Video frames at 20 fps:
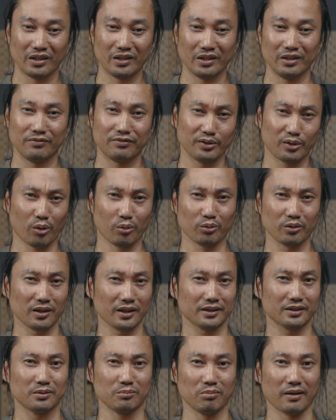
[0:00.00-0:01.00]
If you don't
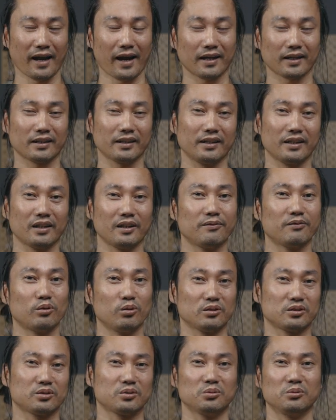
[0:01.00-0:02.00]
like the black, I have
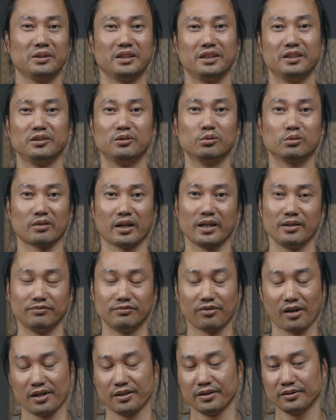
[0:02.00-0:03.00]
also a gray
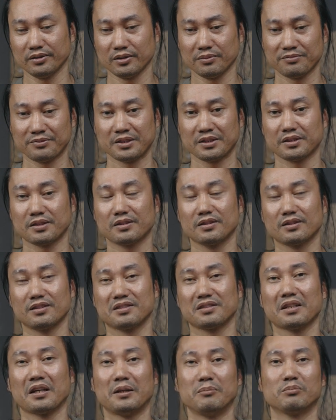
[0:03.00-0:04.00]
variant of this, the
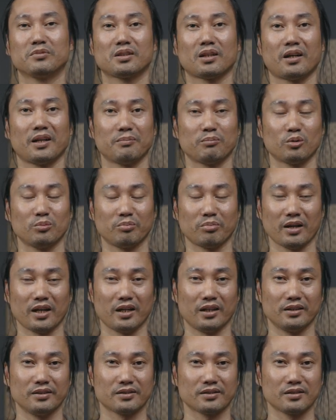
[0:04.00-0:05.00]
same type of
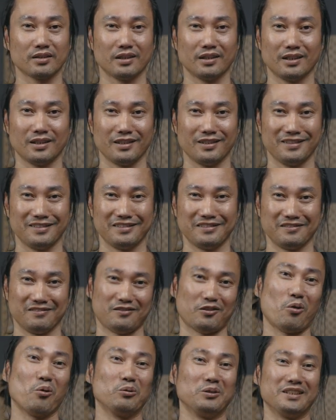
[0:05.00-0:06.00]
pants,
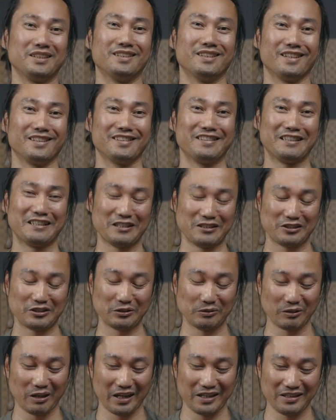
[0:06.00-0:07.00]
only that it is
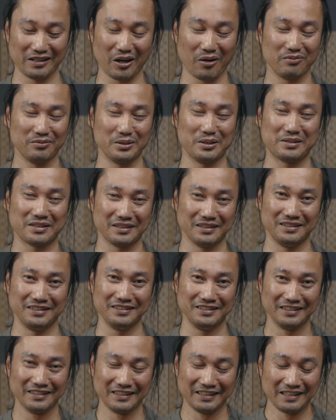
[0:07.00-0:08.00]
gray,
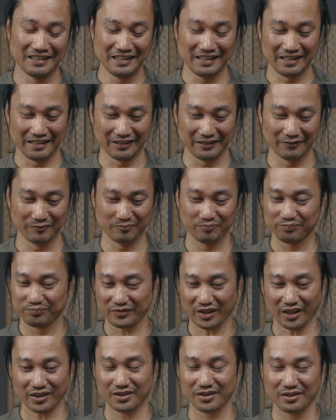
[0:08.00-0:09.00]
obviously. And
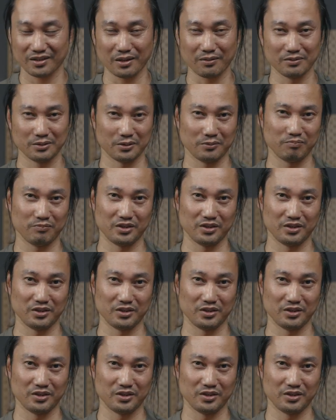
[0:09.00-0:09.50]
I just love it.